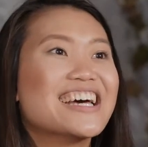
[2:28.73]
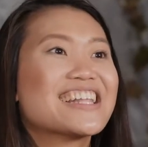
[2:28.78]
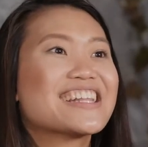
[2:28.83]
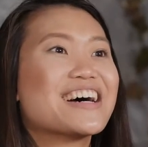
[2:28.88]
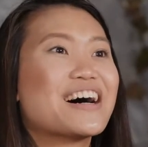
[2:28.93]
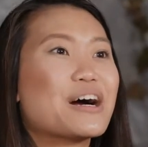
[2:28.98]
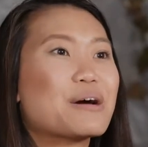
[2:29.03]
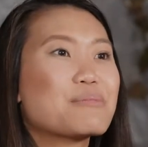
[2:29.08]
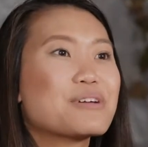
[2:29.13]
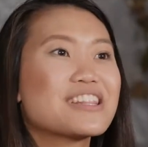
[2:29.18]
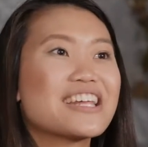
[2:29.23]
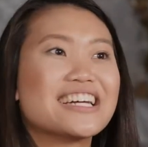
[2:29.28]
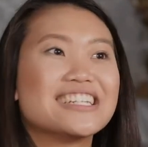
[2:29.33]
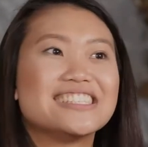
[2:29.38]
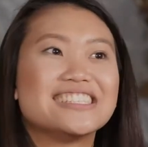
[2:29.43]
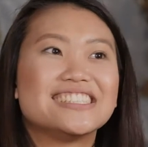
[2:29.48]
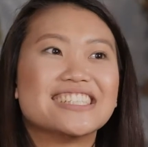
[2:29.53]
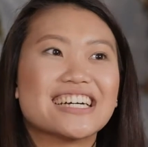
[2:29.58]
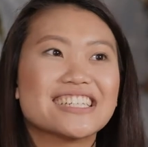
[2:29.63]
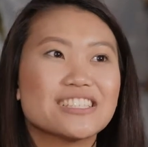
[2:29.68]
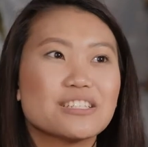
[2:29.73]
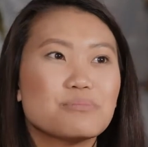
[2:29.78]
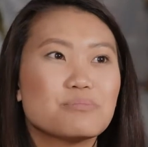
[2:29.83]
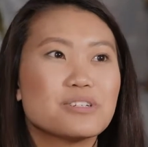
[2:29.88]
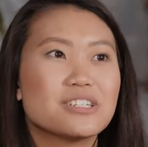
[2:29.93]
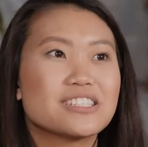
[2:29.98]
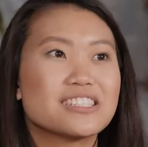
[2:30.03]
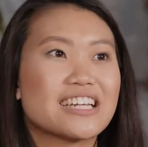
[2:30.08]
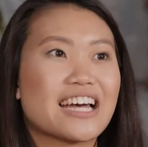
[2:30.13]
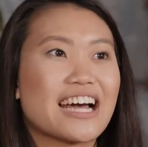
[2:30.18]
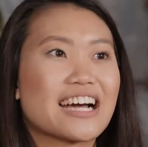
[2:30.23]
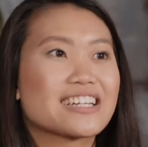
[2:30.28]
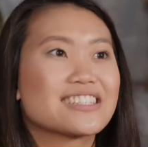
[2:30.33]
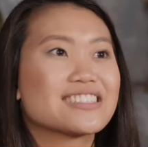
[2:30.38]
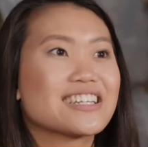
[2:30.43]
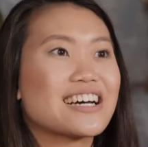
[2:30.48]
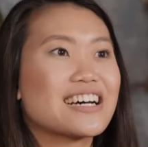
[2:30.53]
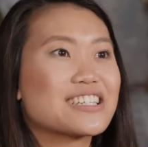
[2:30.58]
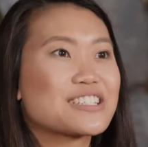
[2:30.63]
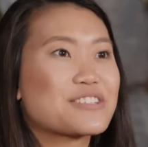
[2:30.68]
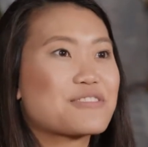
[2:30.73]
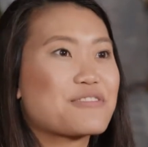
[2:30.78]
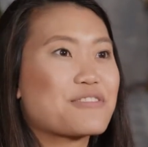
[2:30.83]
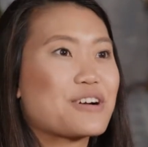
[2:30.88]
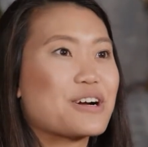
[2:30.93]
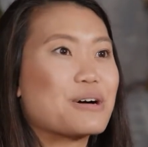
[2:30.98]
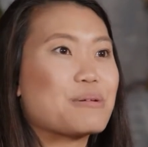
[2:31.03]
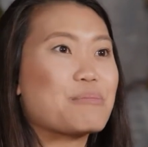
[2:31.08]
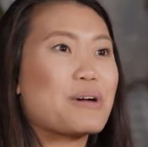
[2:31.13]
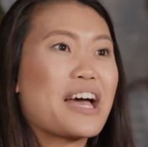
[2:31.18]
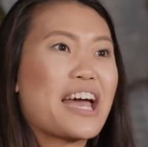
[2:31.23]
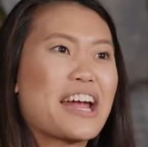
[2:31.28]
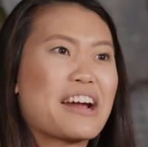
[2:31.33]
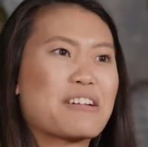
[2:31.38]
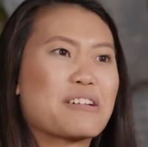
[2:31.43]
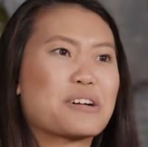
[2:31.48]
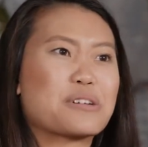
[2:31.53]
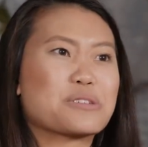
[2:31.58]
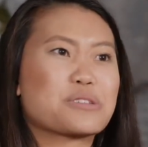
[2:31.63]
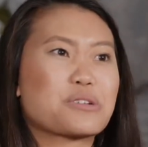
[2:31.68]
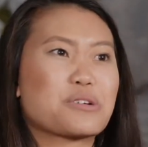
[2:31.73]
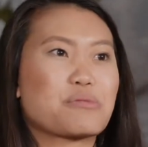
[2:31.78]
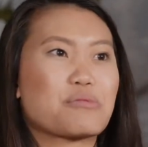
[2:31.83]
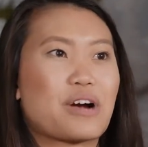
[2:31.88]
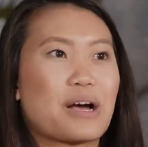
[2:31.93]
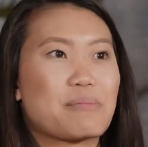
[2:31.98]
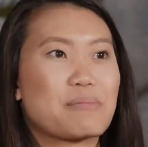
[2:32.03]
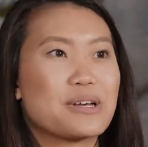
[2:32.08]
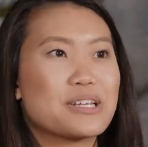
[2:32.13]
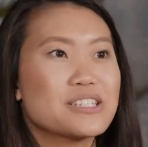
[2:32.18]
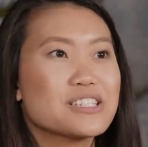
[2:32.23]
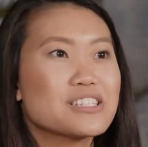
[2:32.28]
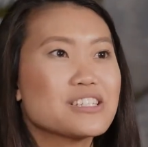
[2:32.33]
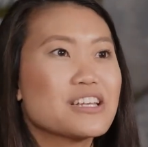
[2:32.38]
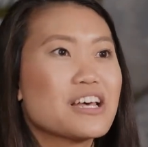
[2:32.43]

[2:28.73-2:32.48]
the armor that doesn't protect us from arrows or weapons,